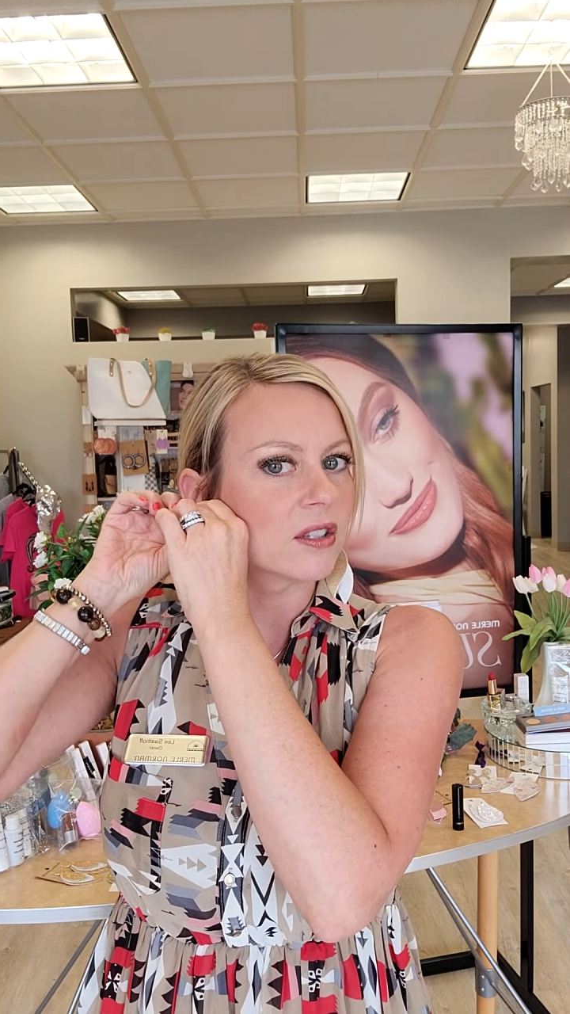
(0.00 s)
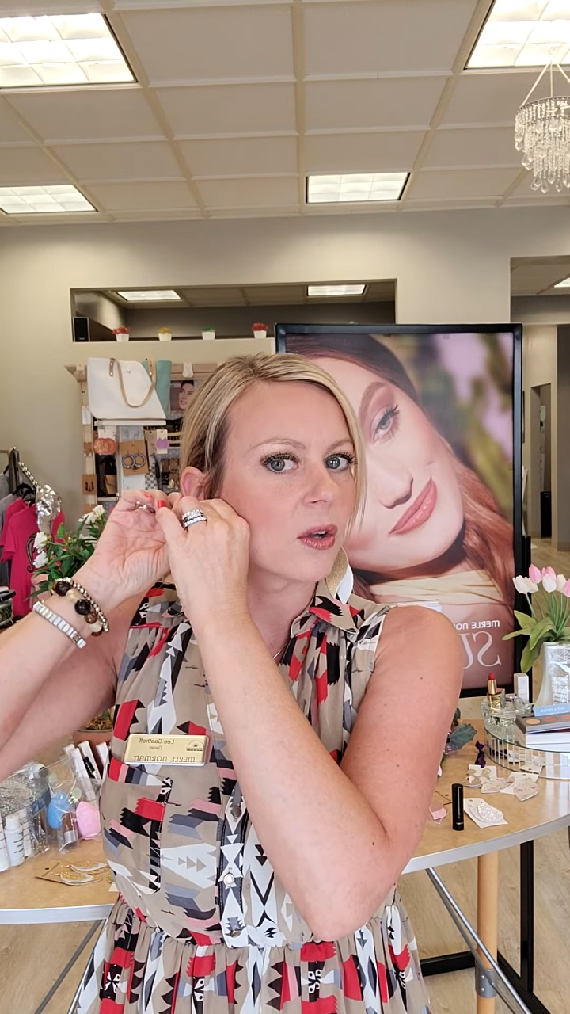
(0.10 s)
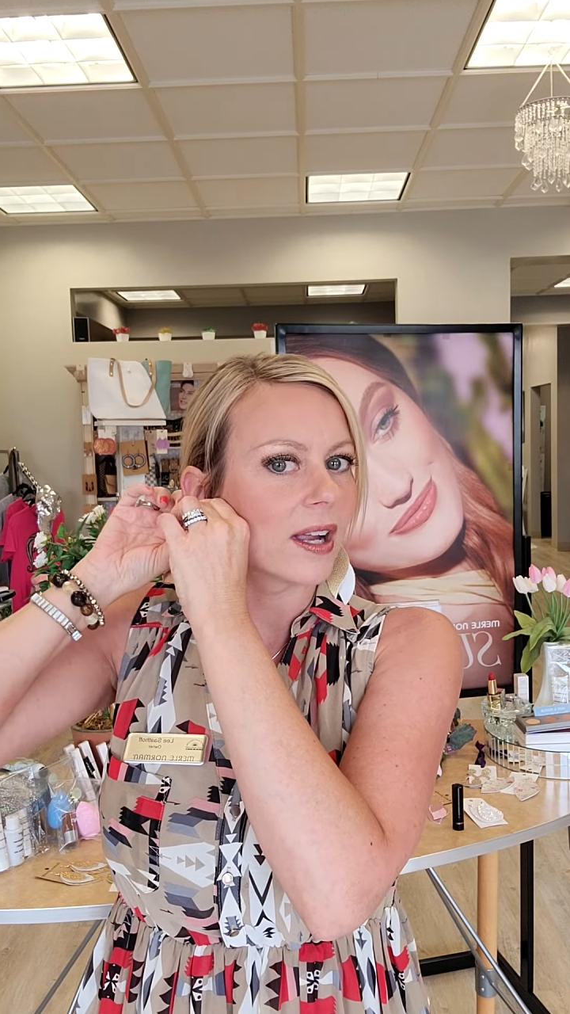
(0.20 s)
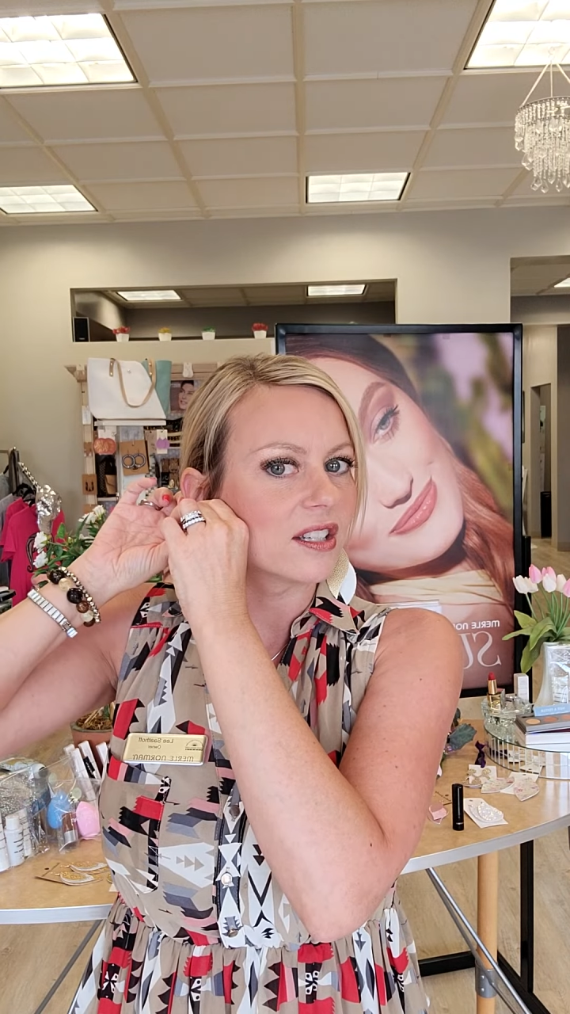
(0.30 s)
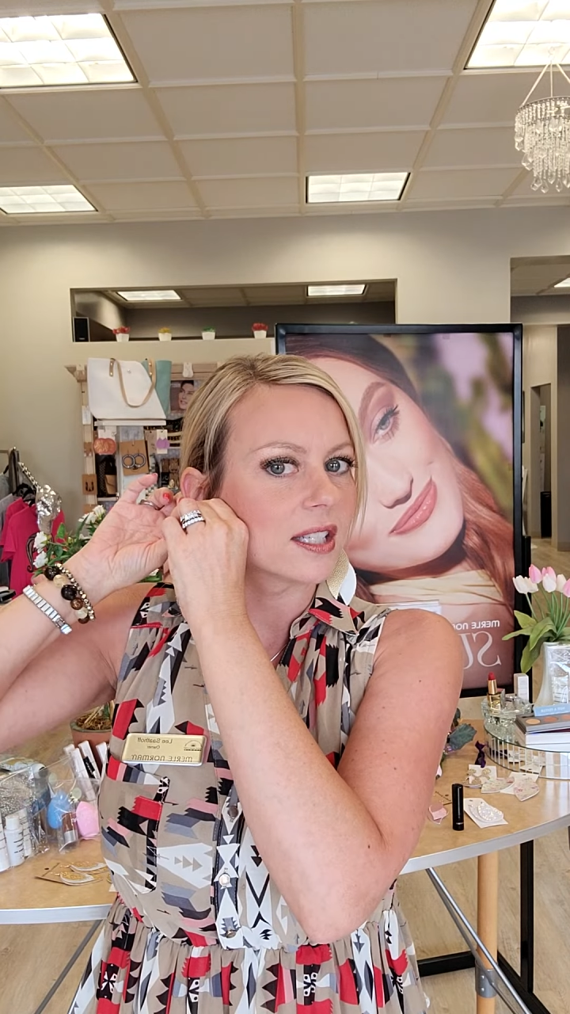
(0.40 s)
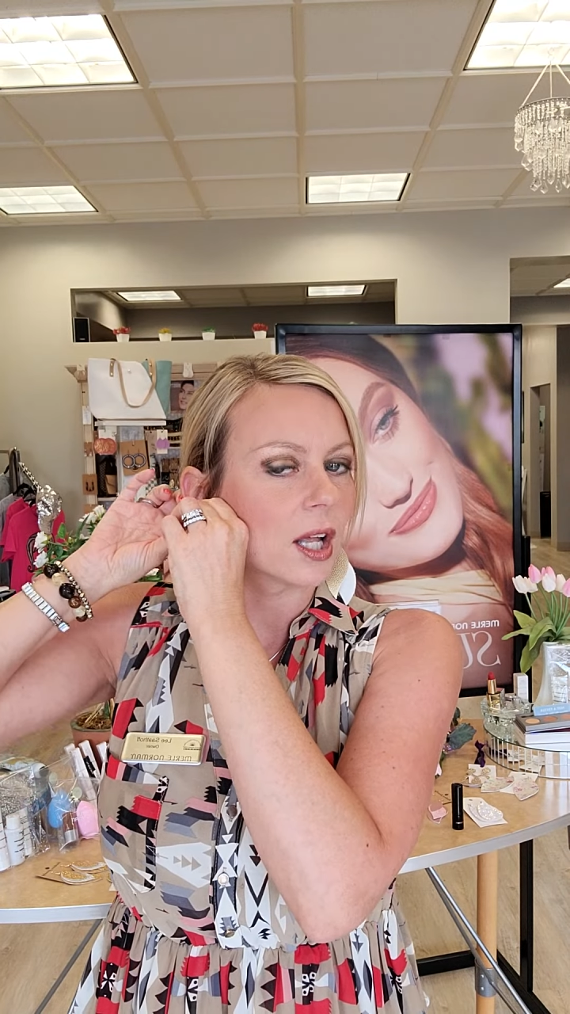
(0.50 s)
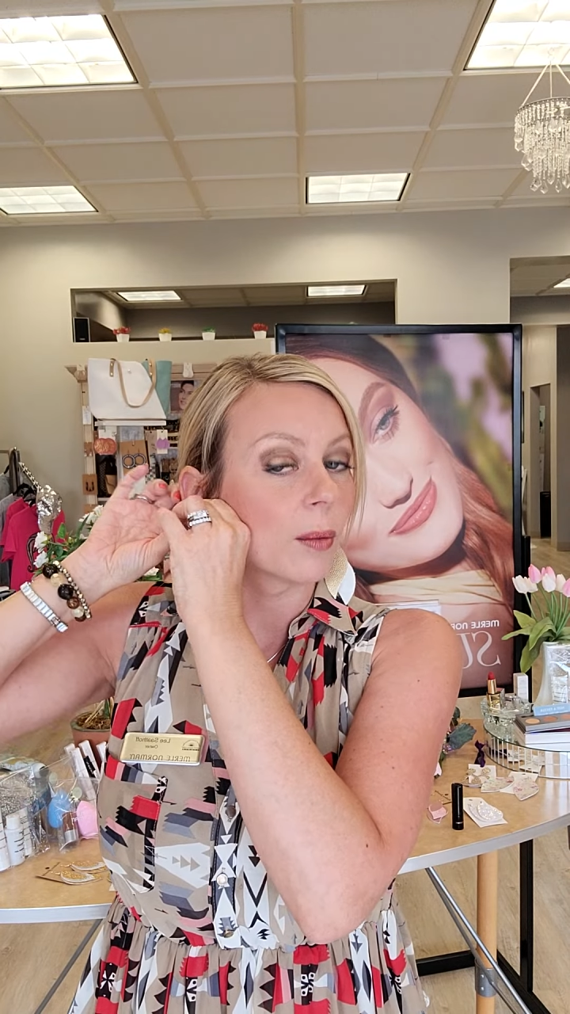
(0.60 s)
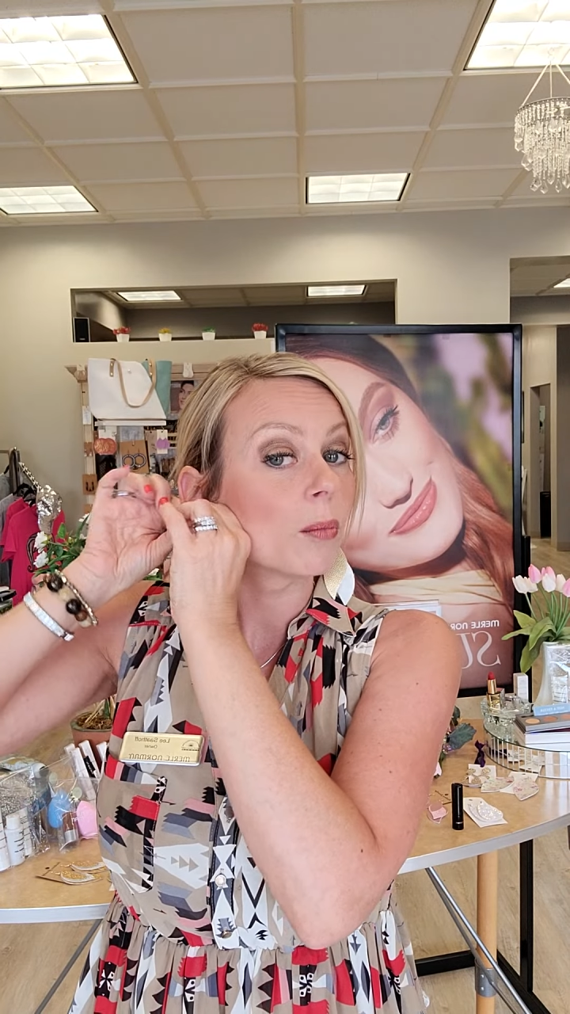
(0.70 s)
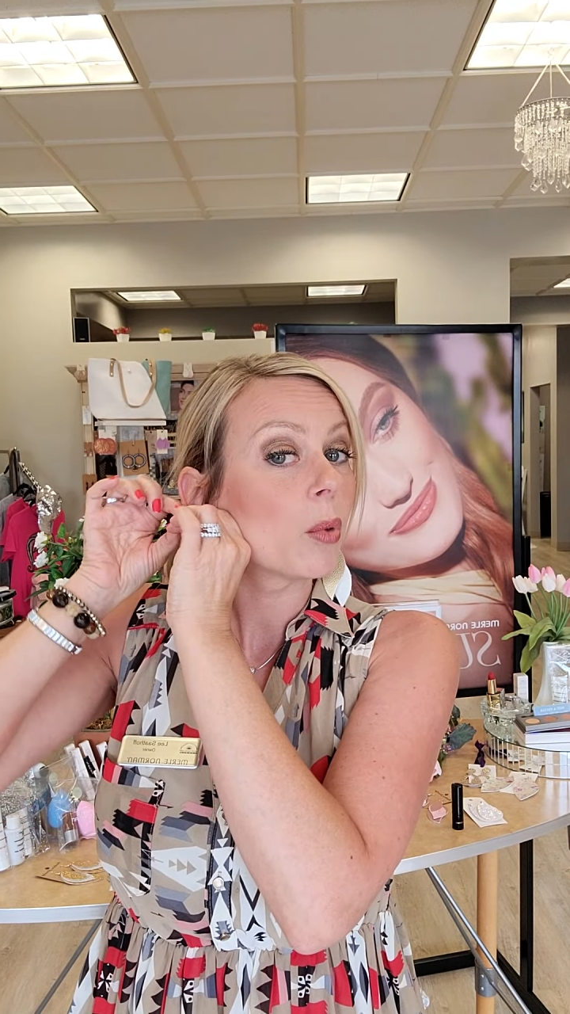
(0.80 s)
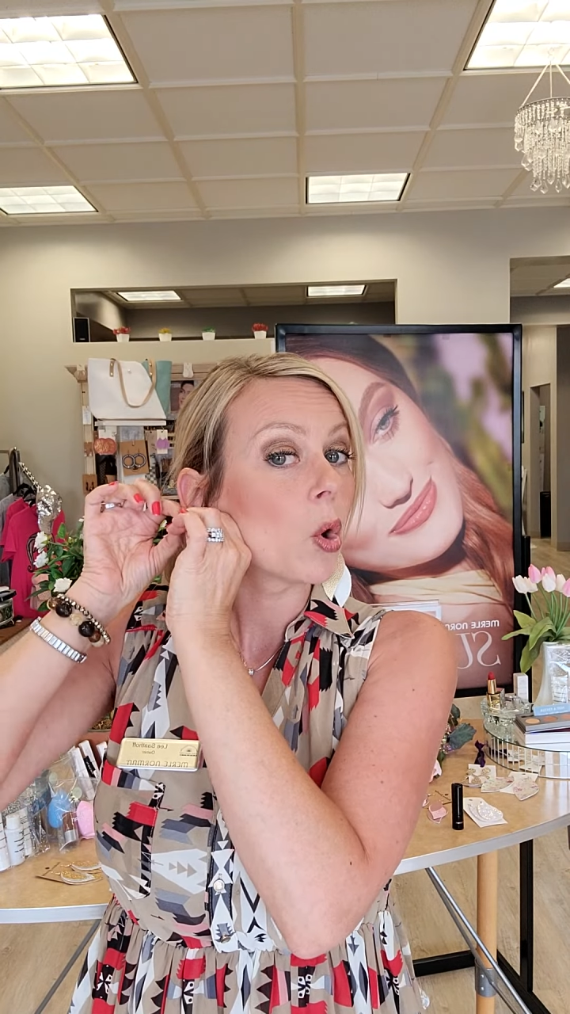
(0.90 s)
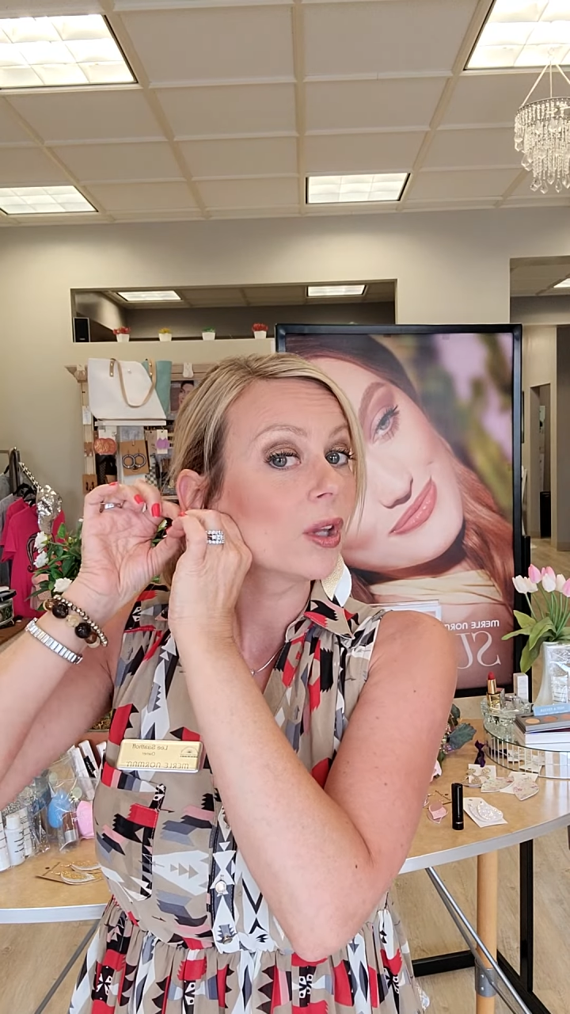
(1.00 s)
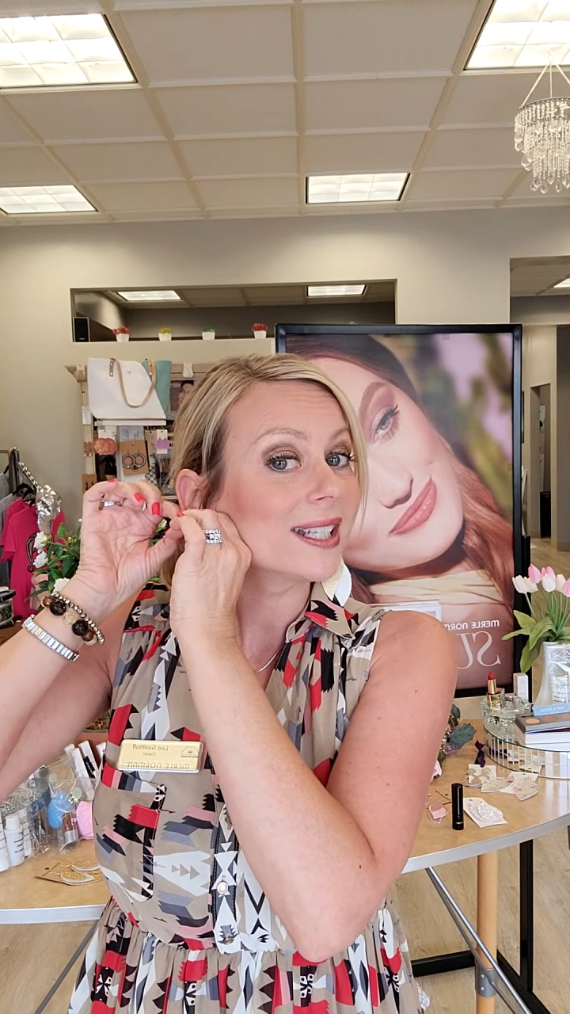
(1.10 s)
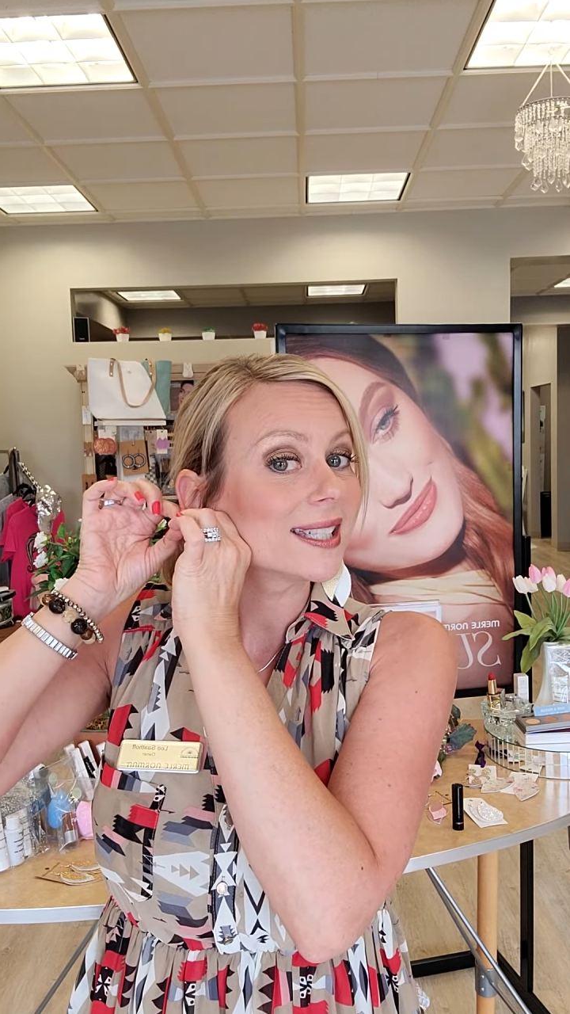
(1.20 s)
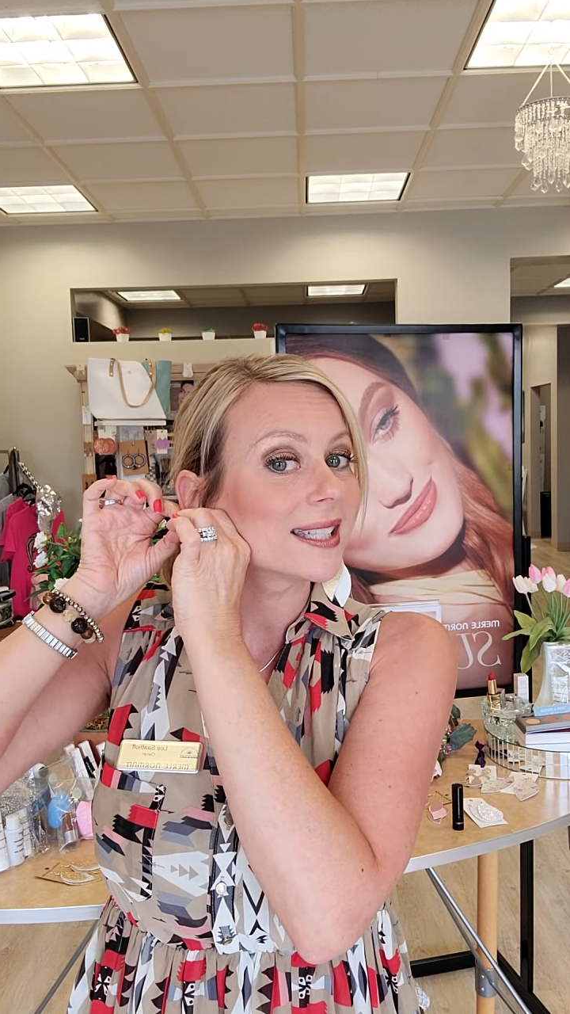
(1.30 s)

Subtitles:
So I just tell them, pull it